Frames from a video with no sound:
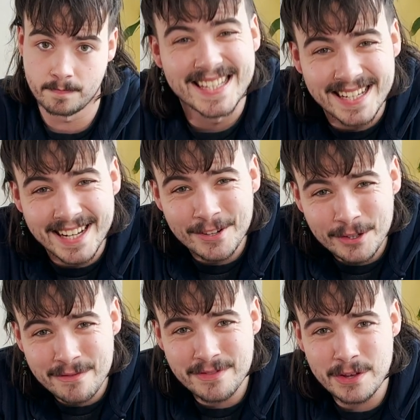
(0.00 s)
It's a little
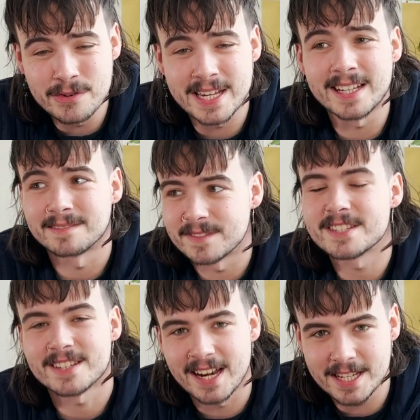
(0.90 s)
confusing,
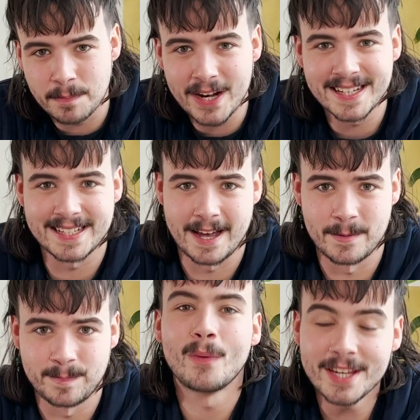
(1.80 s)
so let's break it
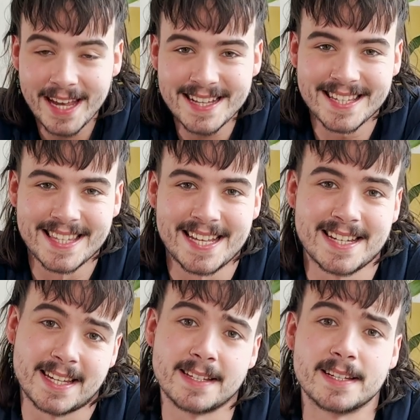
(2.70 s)
down. When you get to the
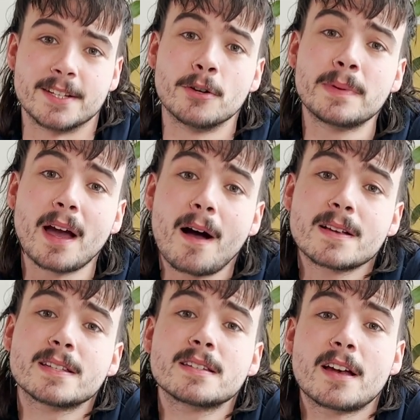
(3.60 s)
test centre, you'll be
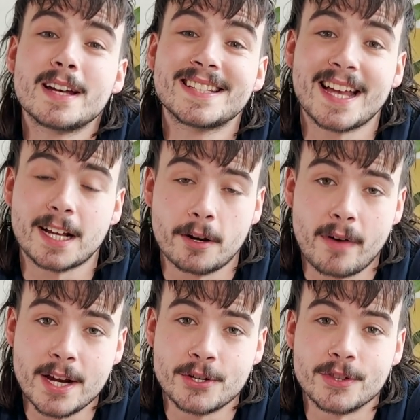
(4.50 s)
asked to sign a
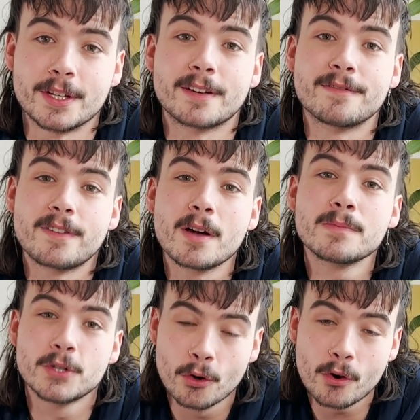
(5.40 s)
declaration that
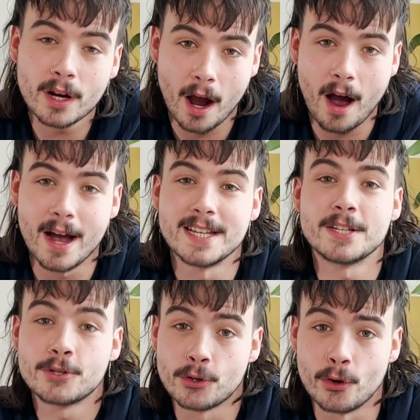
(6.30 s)
confirms your car is
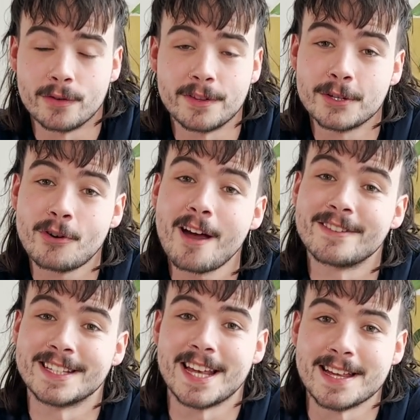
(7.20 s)
insured for the
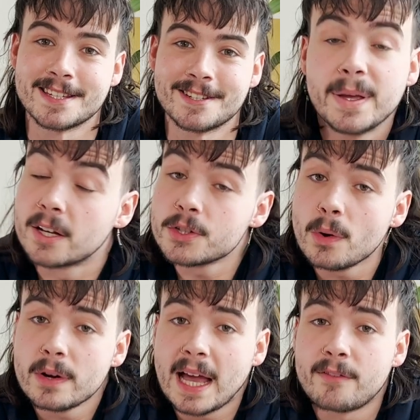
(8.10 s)
driving test. Because you
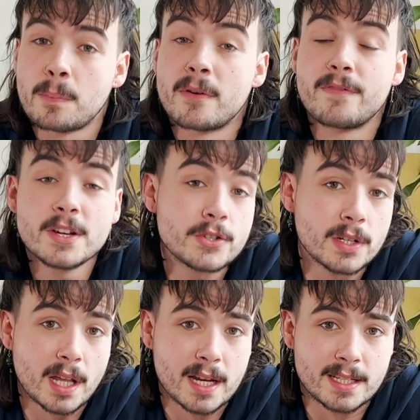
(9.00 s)
only have a provisional
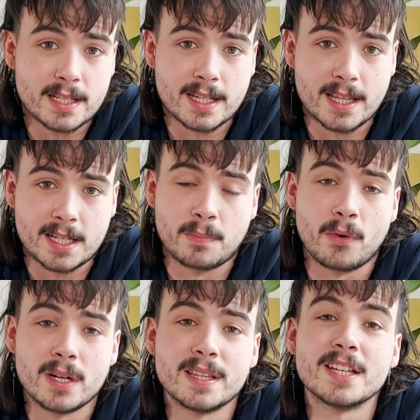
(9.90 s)
licence at this
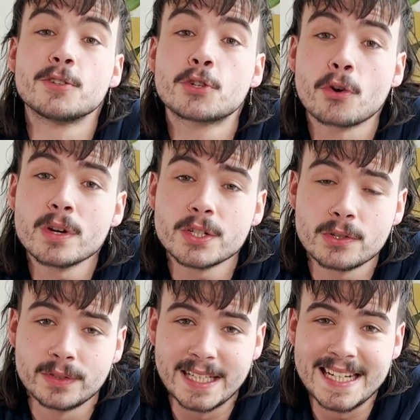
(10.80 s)
point, the insurance
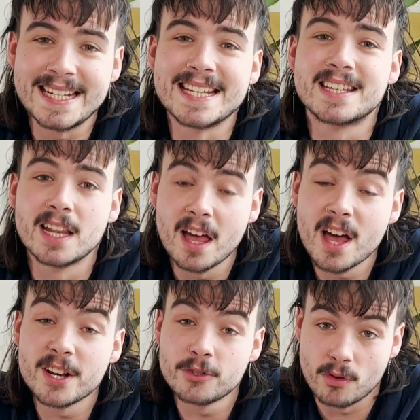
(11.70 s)
you'll need is
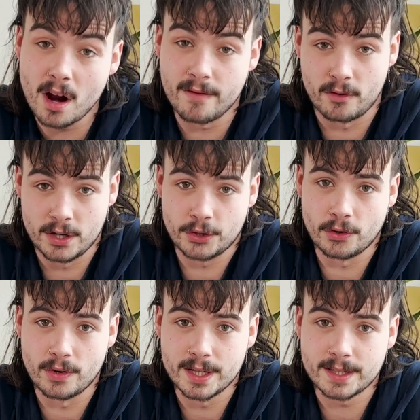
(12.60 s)
learner driver
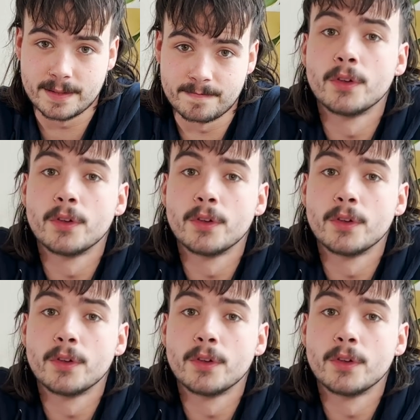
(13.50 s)
insurance.